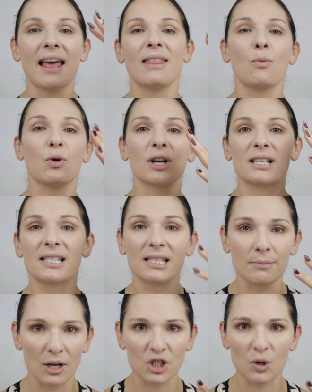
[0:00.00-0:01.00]
and then we're going to
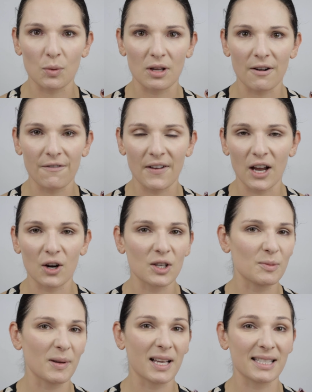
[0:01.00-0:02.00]
smudge it with our
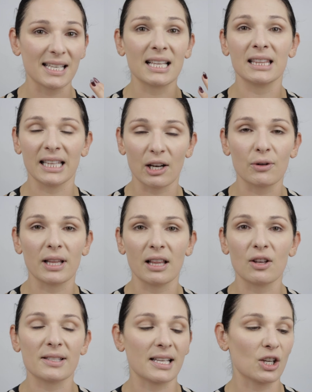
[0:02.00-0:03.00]
fingers because it literally
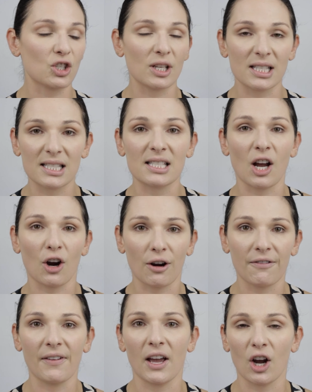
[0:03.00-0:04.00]
looks like she stuck
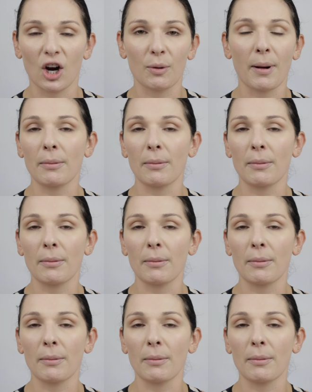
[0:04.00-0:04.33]
her finger